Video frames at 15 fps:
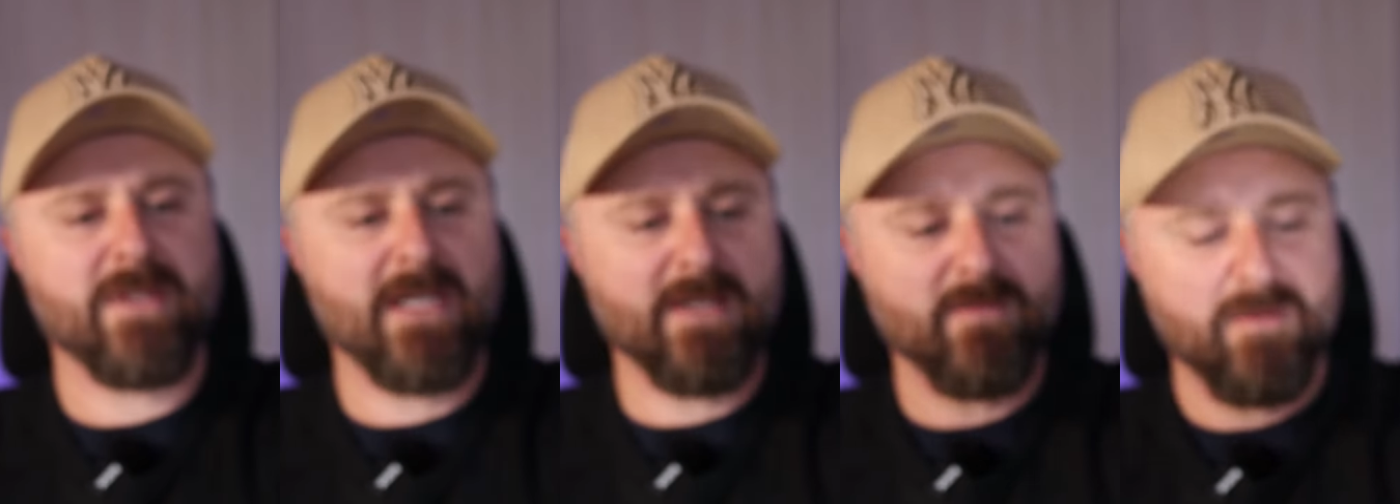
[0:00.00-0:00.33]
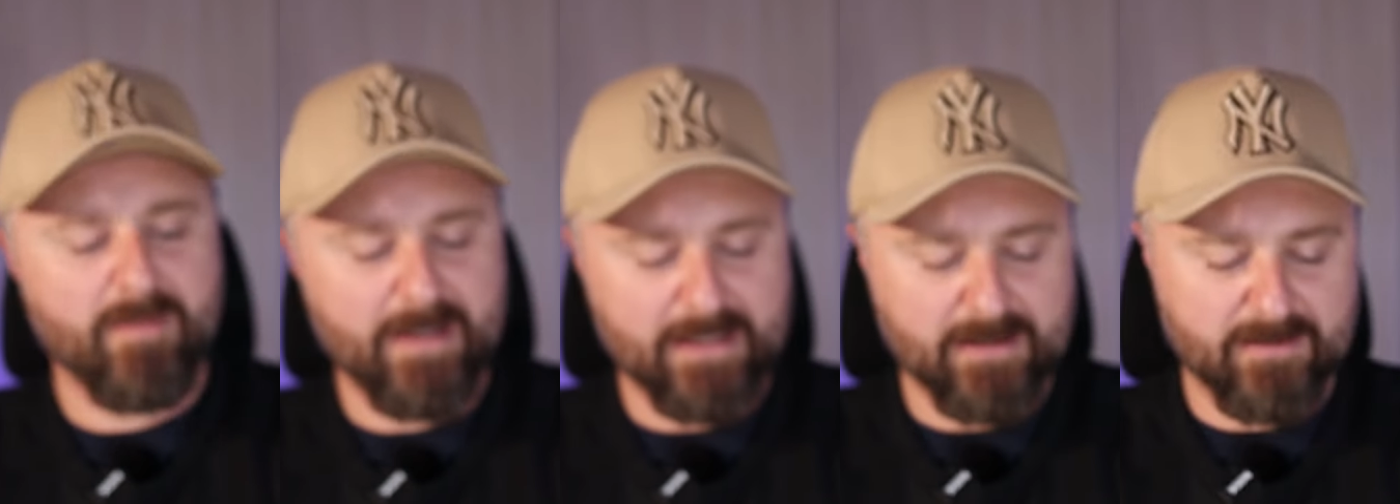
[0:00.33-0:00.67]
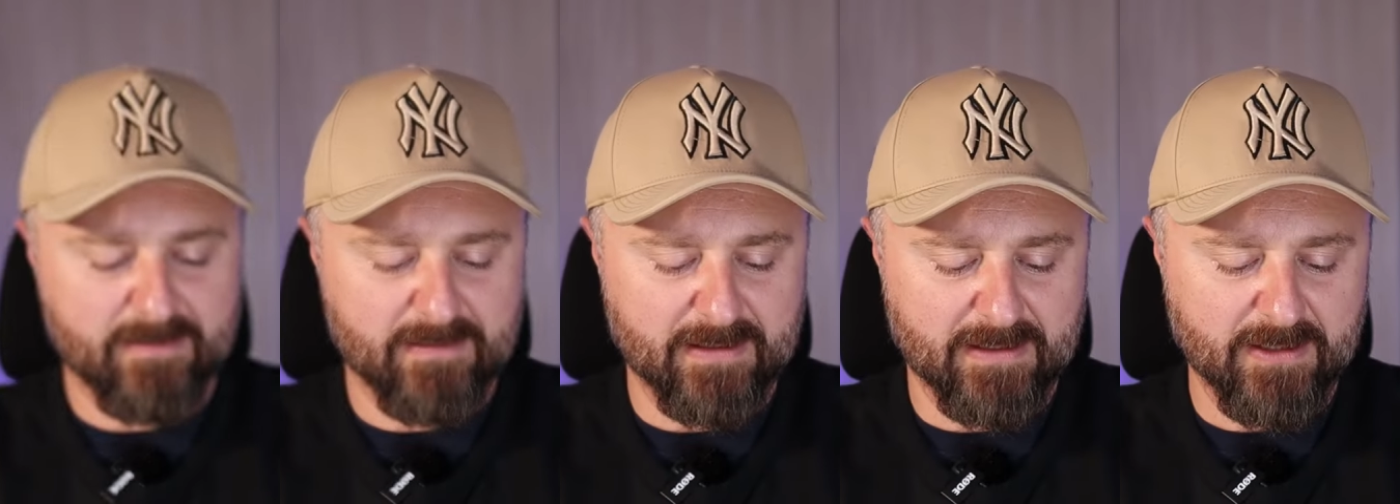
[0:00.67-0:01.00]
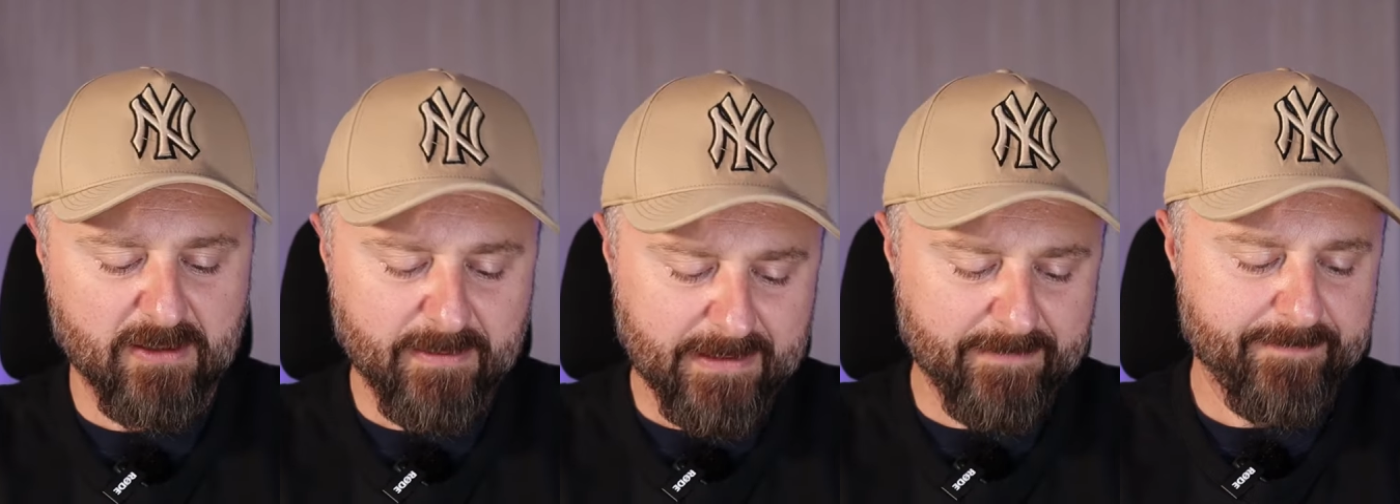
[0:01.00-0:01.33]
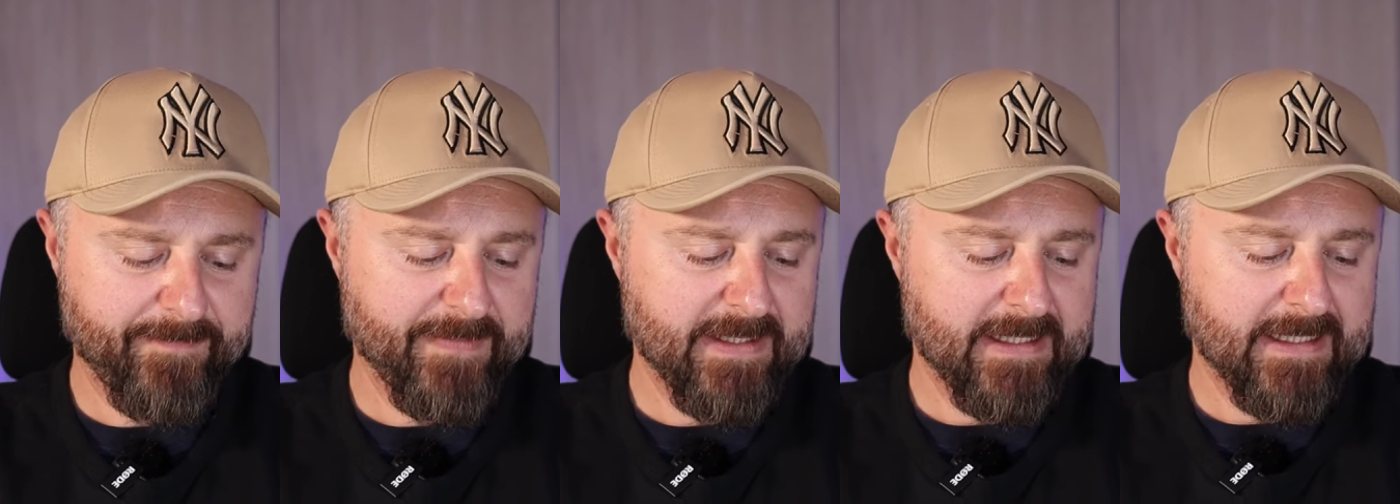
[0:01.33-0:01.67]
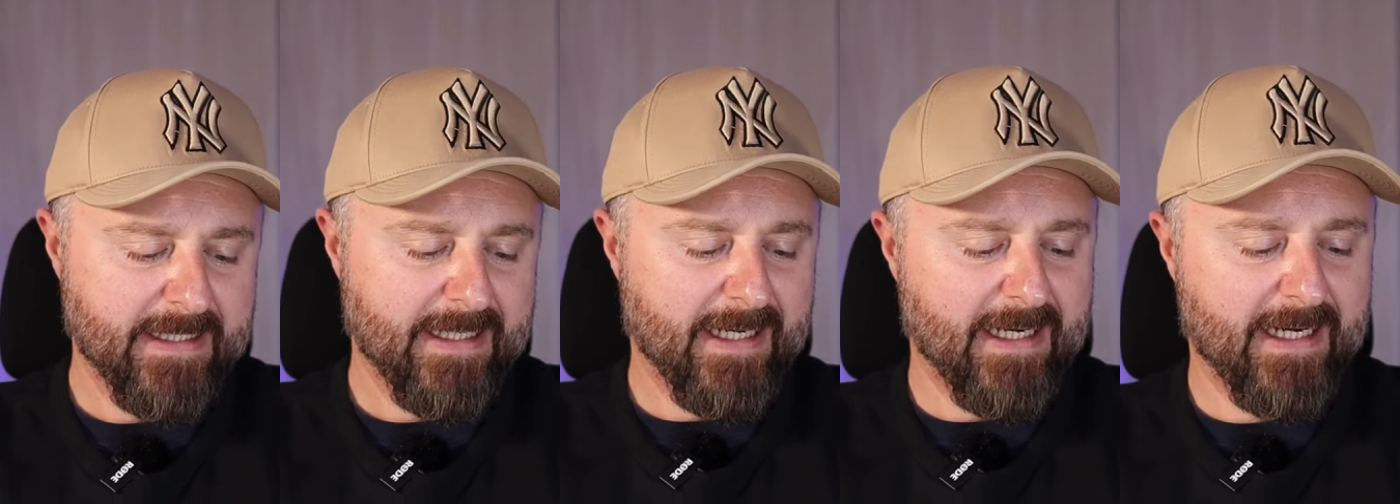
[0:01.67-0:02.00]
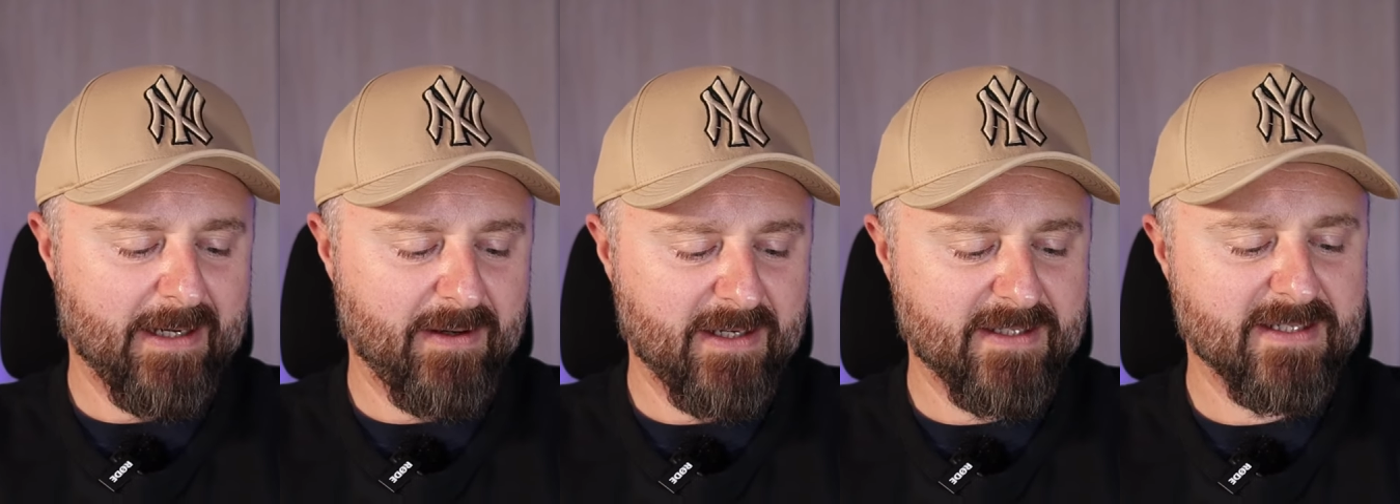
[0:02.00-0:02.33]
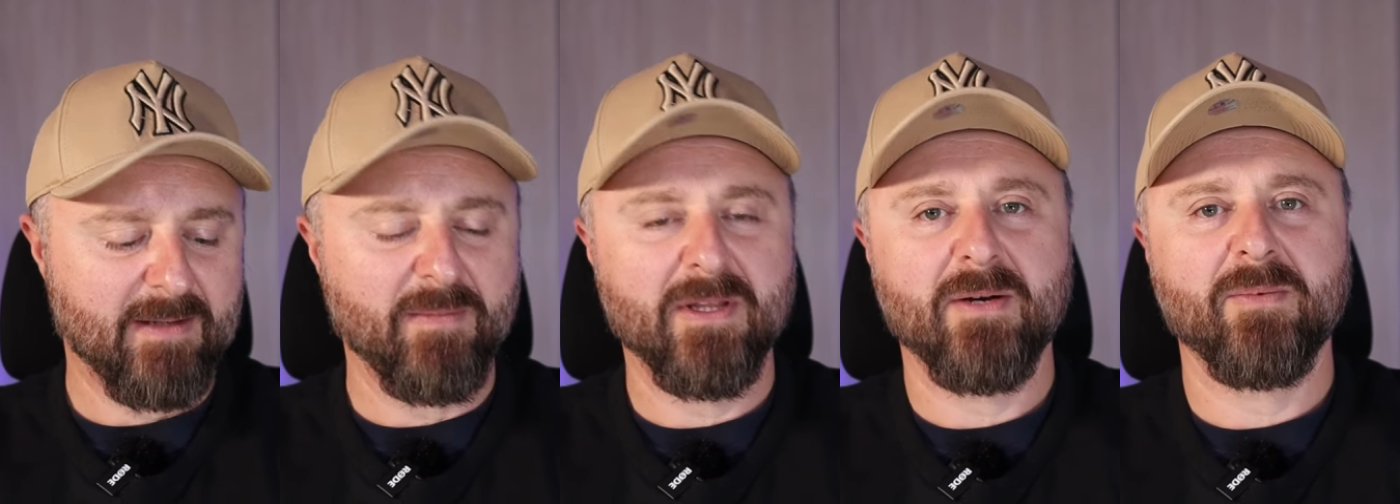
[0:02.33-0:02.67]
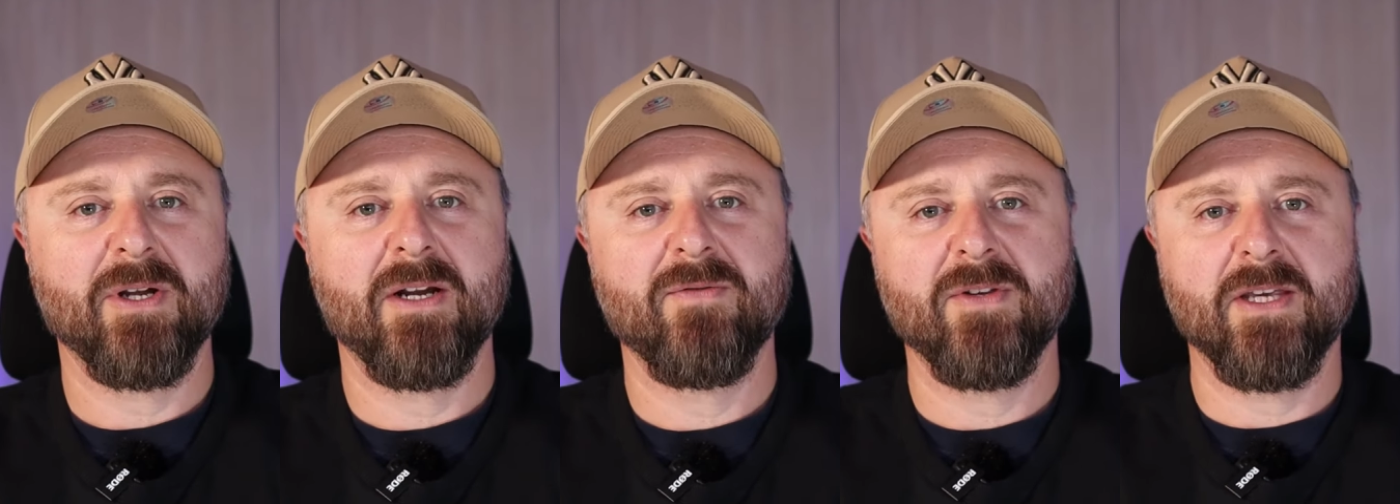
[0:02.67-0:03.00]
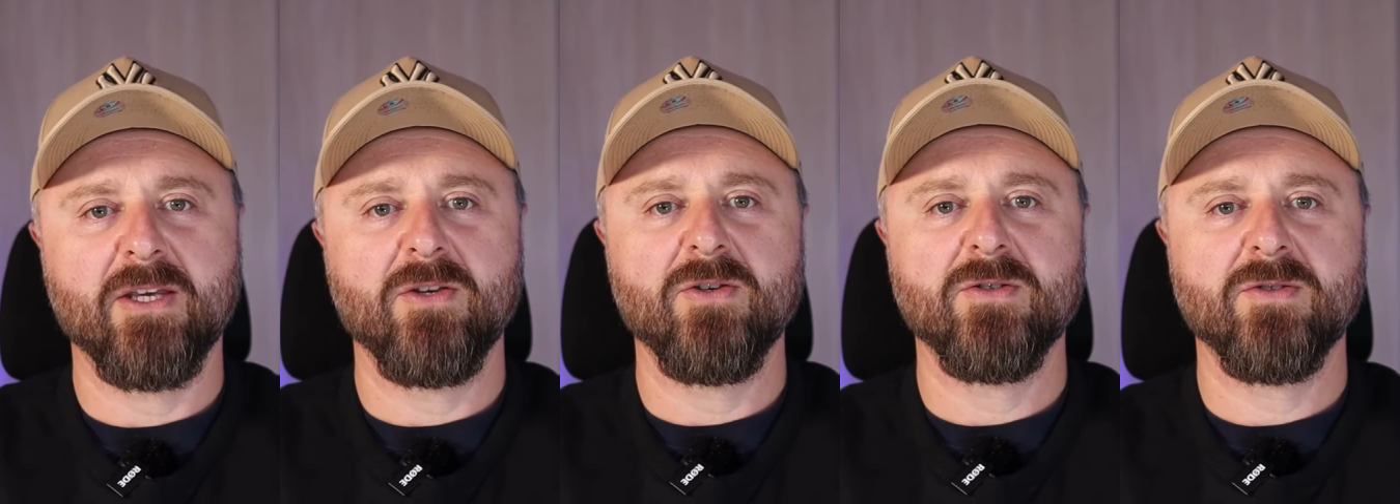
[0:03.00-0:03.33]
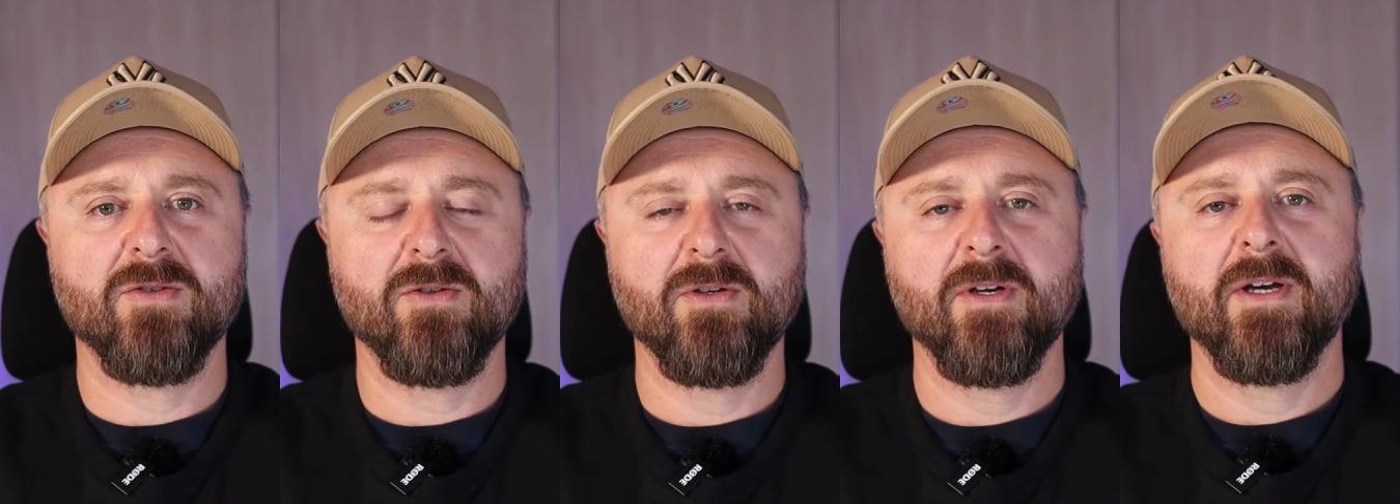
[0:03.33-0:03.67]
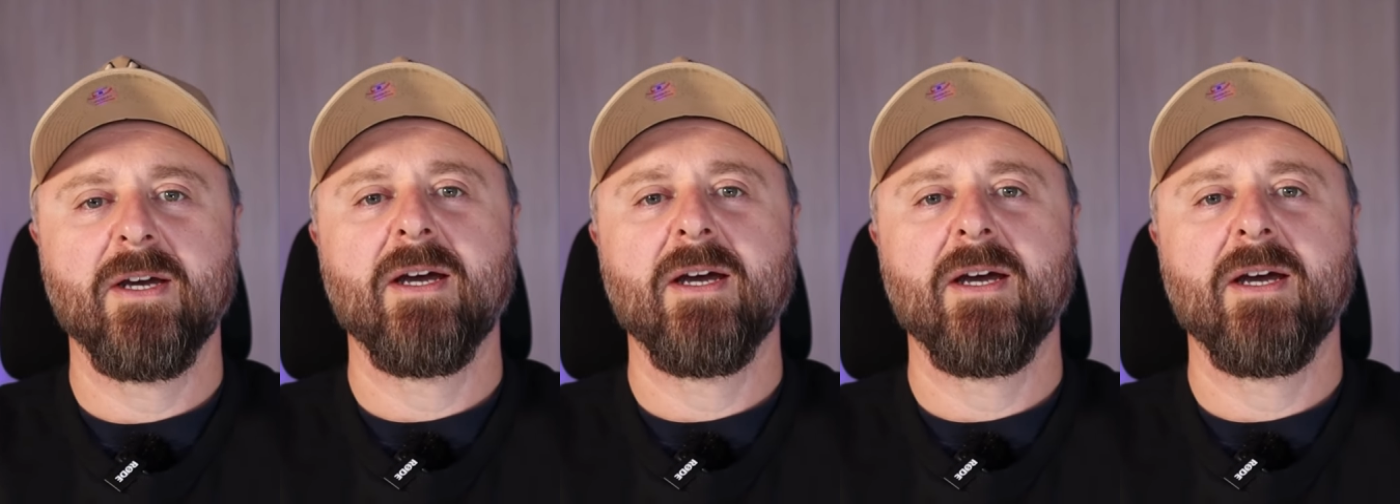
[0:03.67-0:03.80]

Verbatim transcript: takes me back a little bit. Uh, it's something that I'm gonna have to get used to